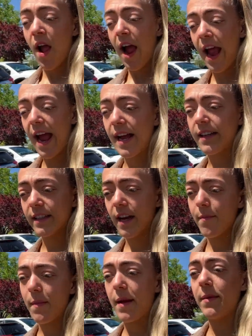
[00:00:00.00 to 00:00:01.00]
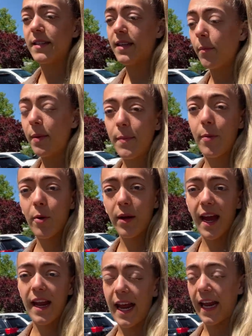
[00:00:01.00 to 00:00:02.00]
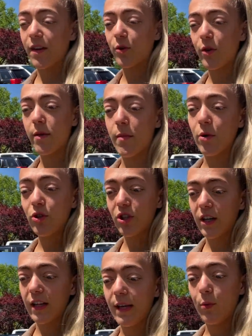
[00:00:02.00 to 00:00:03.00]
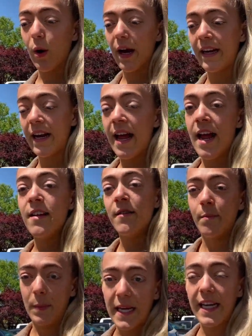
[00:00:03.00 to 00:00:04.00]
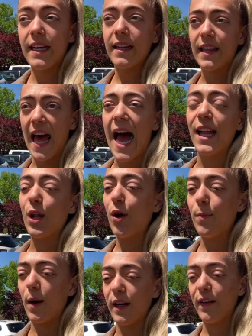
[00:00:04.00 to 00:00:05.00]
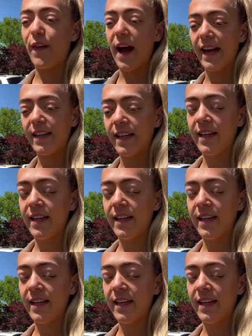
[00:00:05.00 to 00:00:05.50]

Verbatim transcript: and maybe some people can handle emotionally what being that low body fat